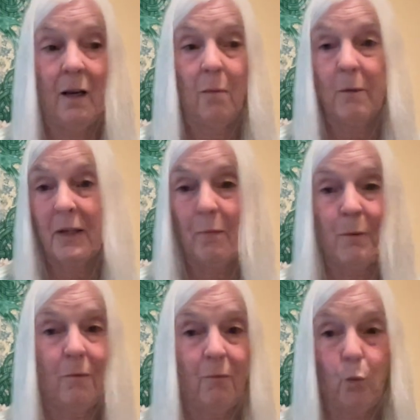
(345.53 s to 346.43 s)
but they've
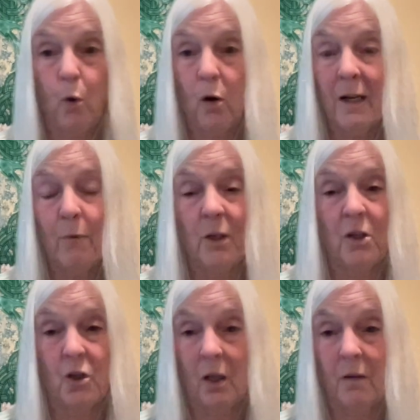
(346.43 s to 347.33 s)
been warring with
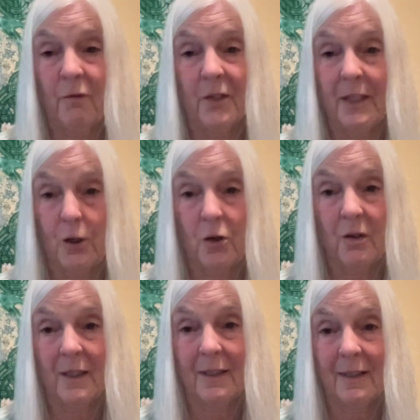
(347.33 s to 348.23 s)
each other for
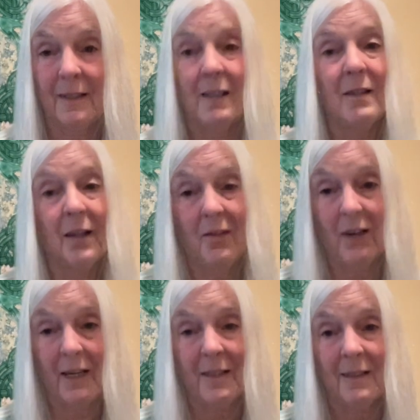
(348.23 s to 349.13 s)
centuries, like
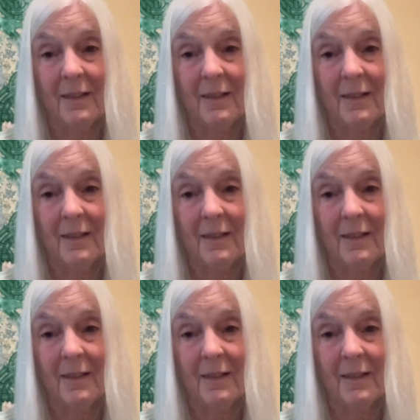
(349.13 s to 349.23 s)
that.